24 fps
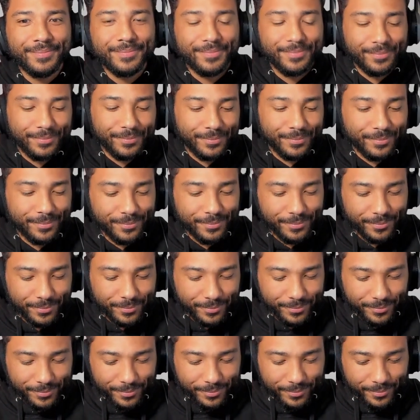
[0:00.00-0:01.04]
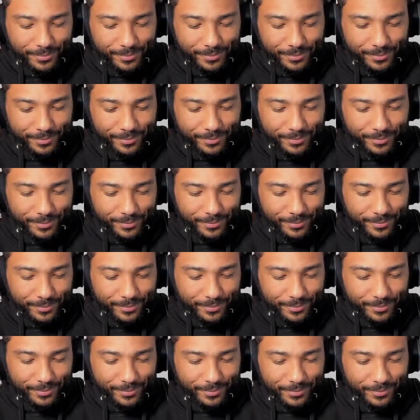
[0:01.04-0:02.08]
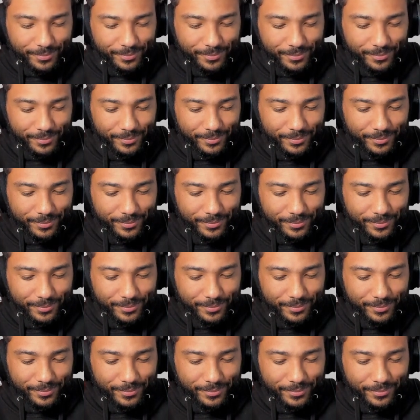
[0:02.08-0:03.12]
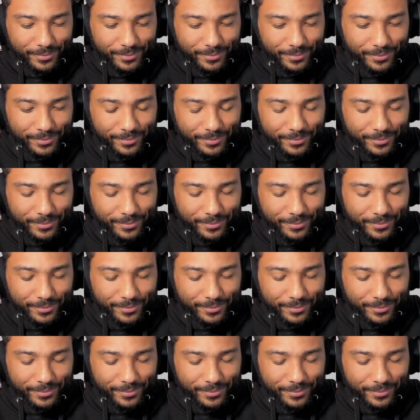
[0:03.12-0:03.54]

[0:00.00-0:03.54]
[no speech]